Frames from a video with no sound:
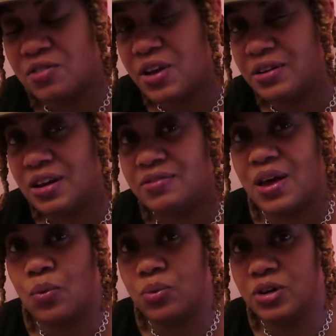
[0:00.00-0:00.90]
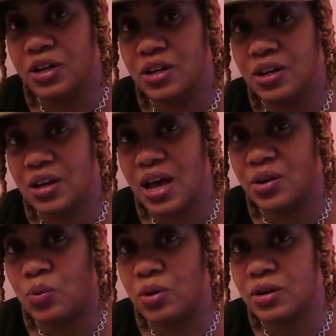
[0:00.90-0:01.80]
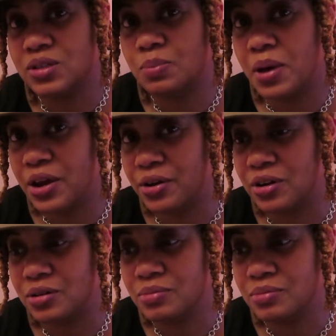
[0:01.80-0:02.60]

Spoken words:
found out that wood kind of works better